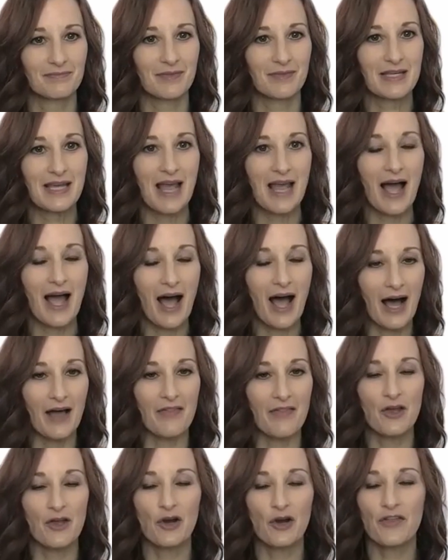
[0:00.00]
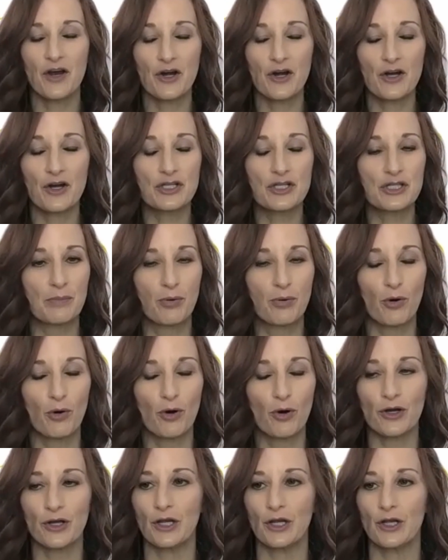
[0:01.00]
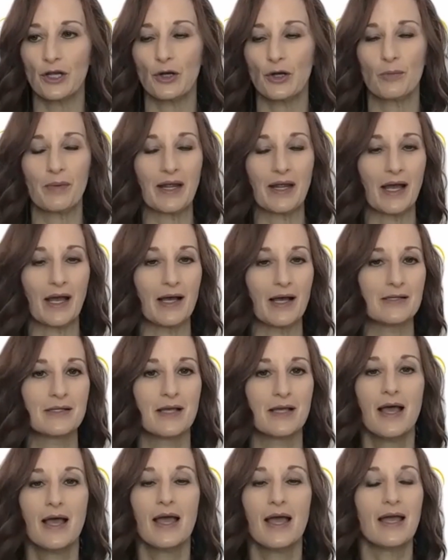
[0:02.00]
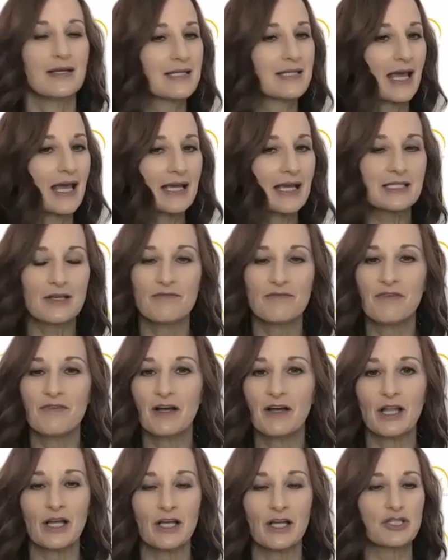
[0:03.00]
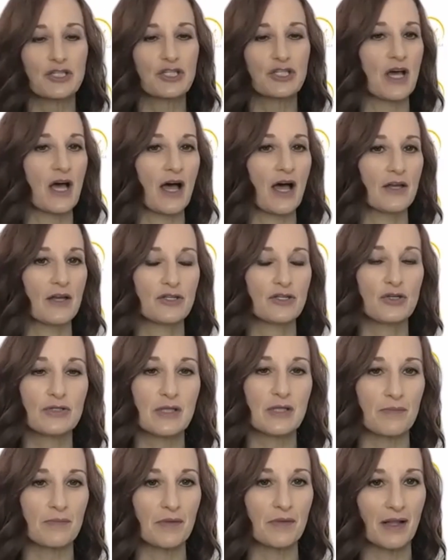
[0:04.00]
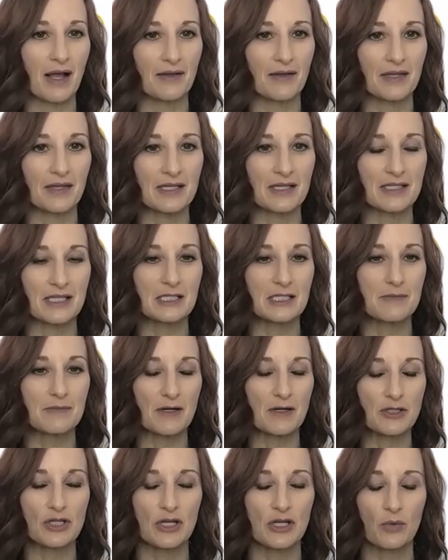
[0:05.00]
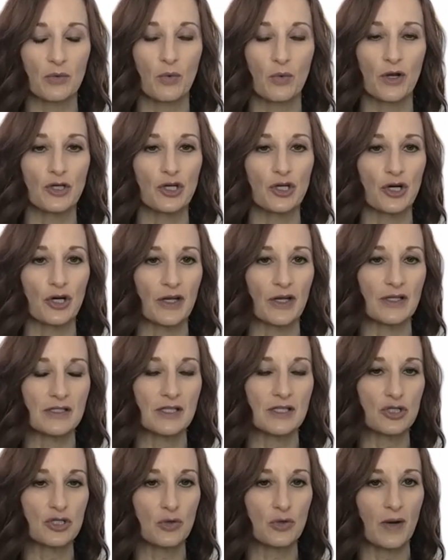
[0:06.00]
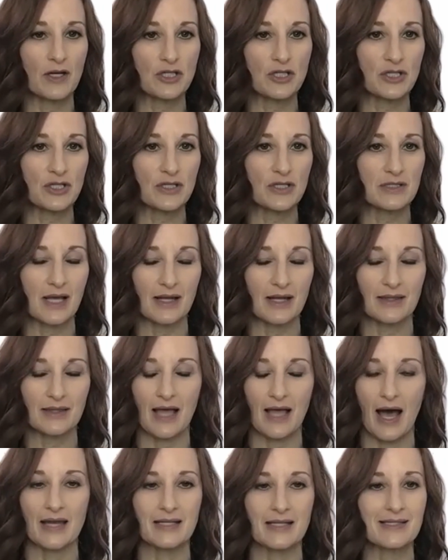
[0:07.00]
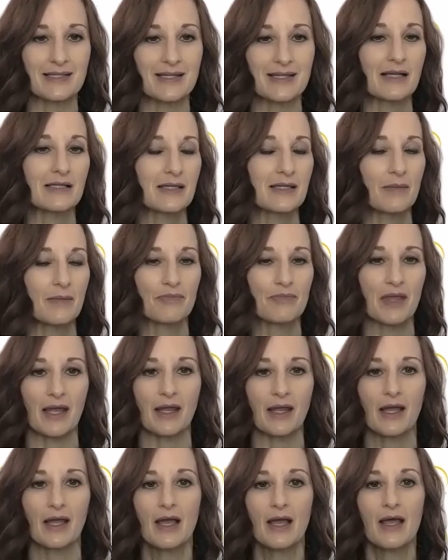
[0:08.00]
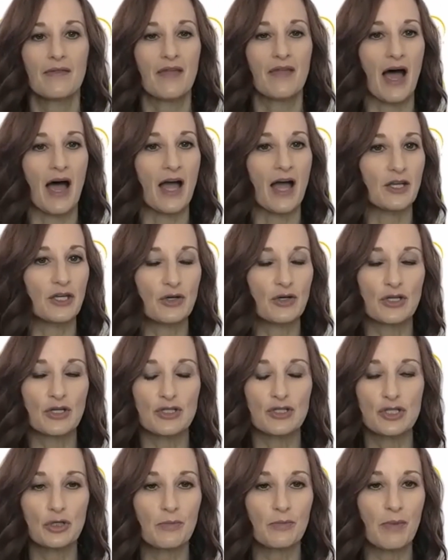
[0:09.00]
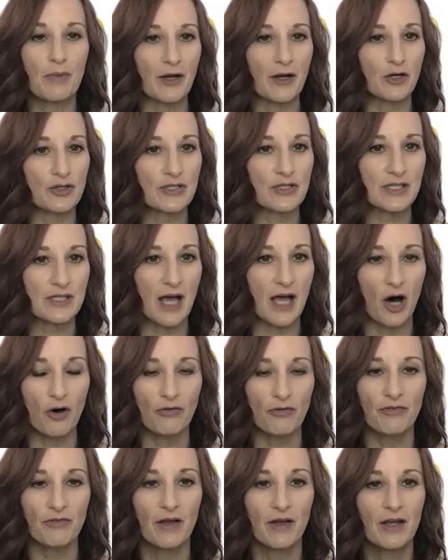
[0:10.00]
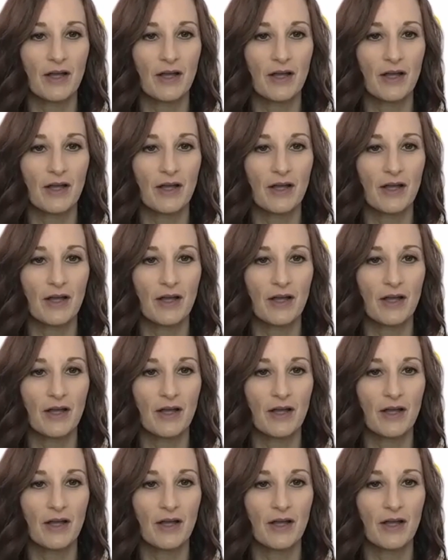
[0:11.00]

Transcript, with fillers: Yeah. And they're there to support you because it takes a village to do something like this, especially when you're in situations like that. It's not something that you can do by yourself.